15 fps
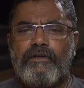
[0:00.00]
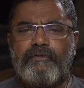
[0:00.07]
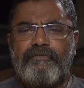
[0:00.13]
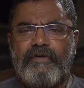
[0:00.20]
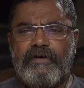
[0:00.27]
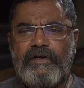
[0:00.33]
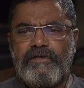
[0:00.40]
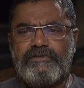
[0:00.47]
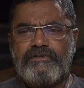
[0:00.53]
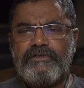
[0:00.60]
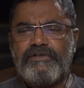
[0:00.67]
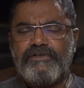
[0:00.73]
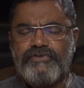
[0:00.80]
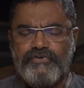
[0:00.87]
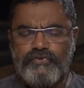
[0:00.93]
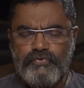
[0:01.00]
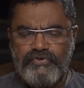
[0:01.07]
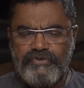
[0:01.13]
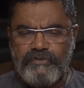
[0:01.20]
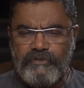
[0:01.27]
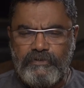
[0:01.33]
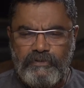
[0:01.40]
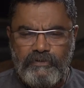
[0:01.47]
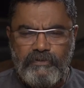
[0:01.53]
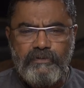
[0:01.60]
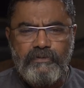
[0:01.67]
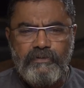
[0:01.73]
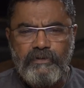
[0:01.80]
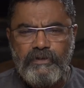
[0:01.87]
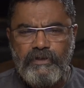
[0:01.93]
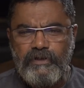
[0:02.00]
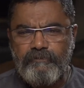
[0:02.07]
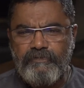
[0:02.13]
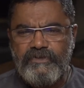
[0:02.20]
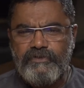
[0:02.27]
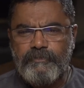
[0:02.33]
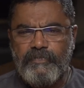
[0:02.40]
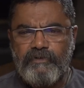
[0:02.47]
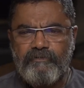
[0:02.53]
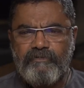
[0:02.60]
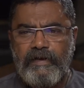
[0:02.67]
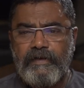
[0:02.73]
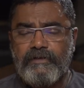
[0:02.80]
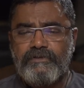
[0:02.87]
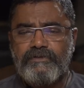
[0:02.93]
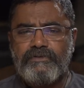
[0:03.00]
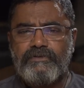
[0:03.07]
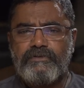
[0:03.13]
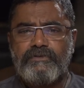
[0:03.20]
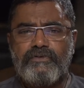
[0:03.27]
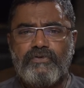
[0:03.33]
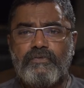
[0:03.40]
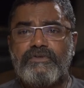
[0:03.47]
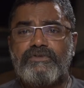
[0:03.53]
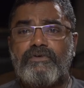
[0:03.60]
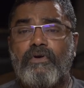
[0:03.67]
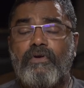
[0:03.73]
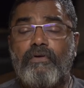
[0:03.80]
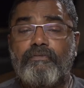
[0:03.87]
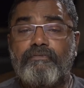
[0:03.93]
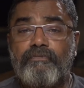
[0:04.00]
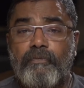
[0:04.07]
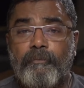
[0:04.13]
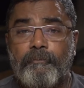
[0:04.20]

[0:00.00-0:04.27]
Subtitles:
the financial institution, and an invisible virus threw us all off.